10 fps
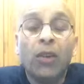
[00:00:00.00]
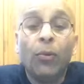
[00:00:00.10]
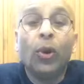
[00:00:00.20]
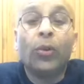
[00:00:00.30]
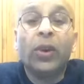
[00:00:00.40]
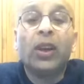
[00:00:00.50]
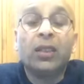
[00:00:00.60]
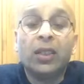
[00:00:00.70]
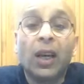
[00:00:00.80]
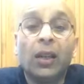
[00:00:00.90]
if you can
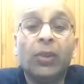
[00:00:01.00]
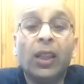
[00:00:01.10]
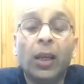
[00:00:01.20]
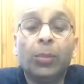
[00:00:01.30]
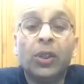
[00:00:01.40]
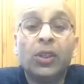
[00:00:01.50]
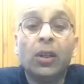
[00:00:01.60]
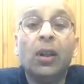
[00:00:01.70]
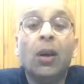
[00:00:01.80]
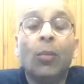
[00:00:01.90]
reconcile with that person,